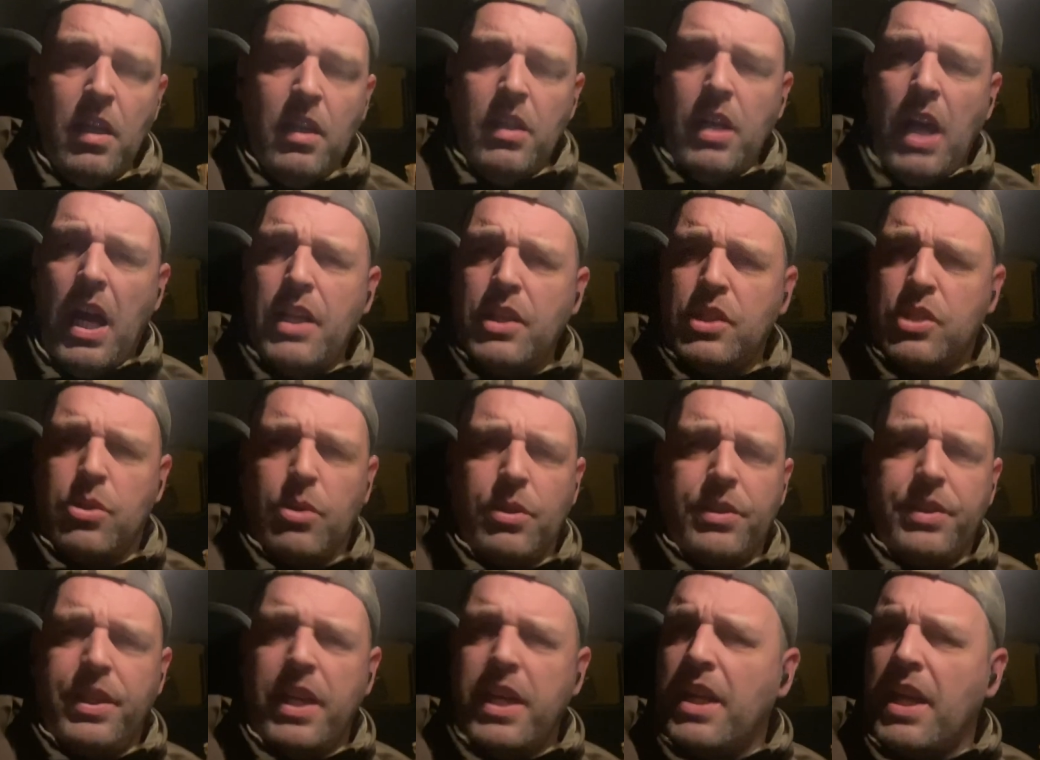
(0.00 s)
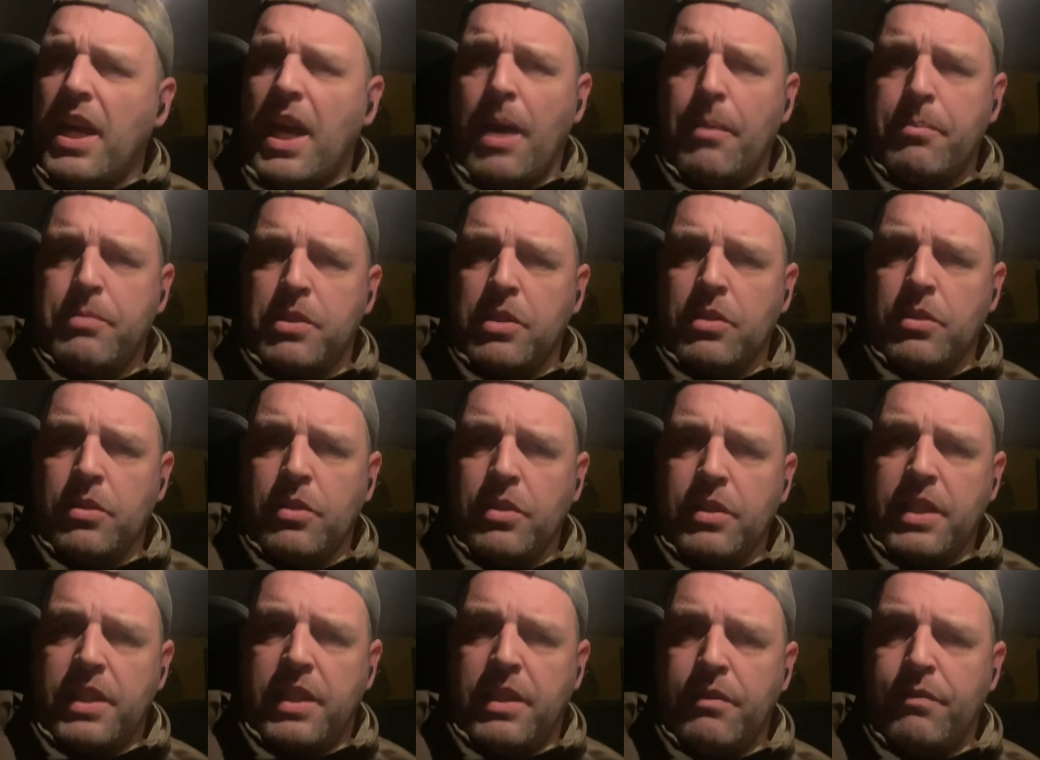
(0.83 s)
And so they are
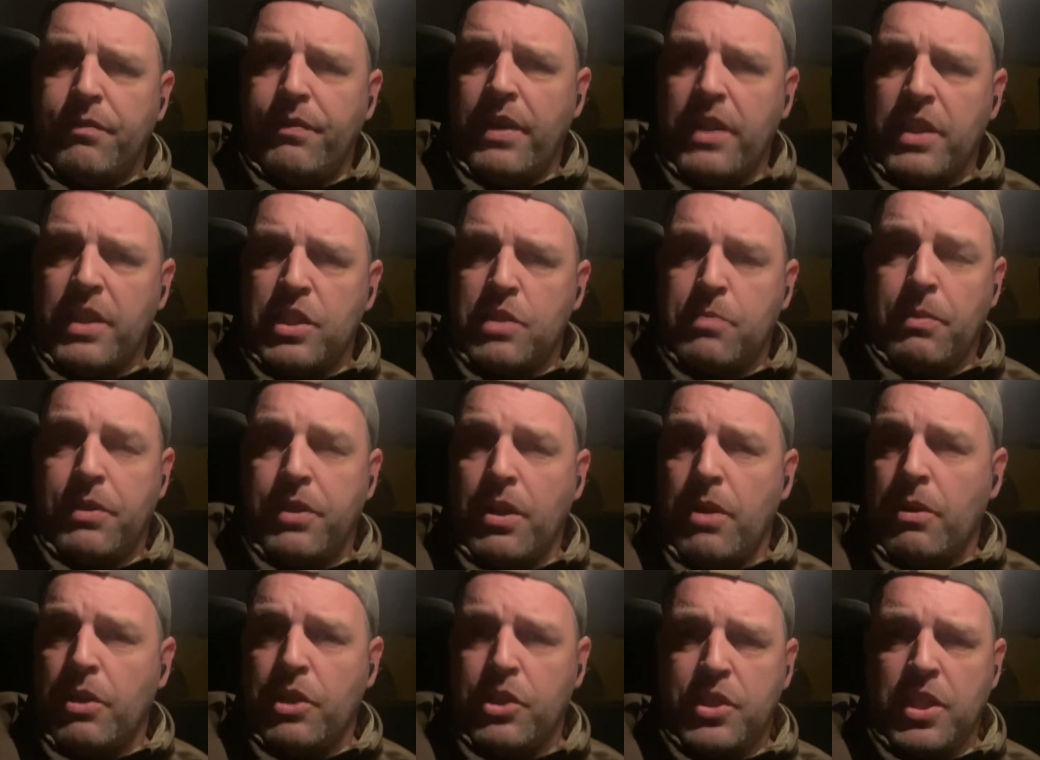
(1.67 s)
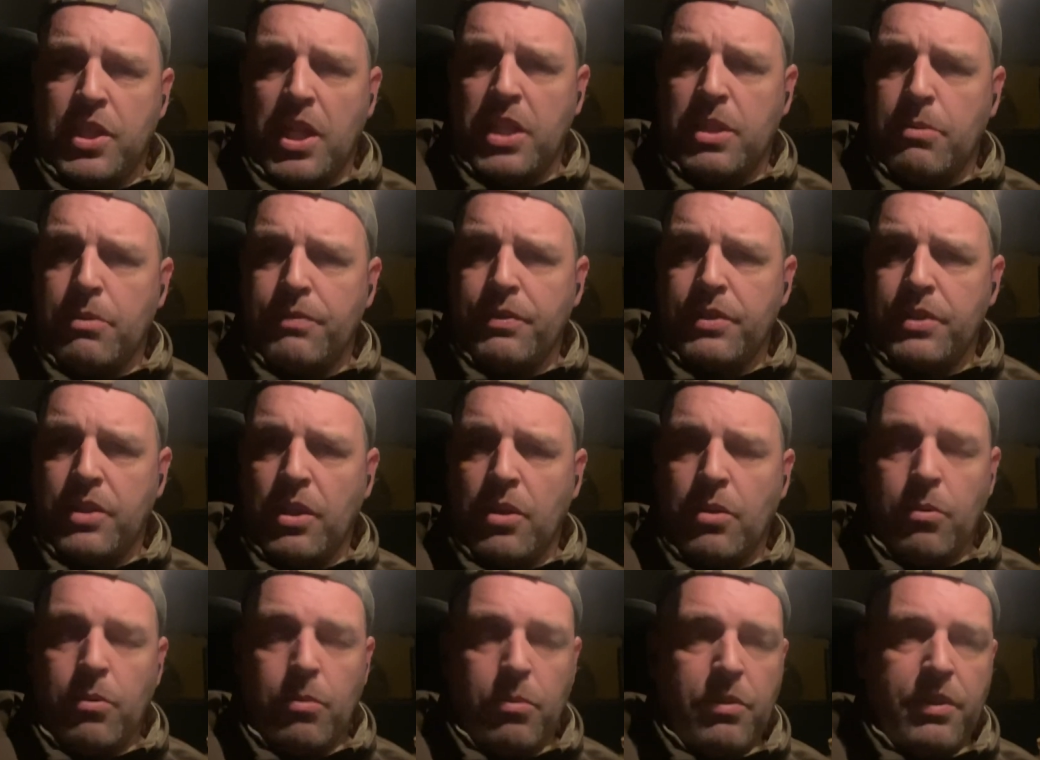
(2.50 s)
absolutely convinced, without a shadow of a
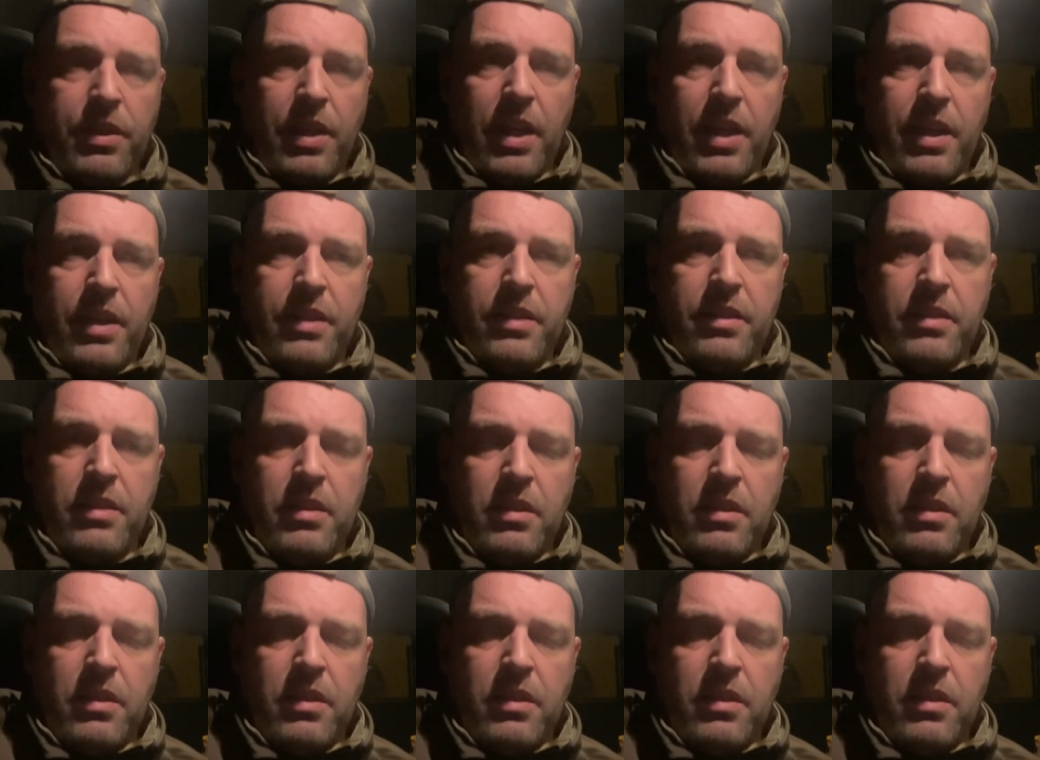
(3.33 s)
doubt, that,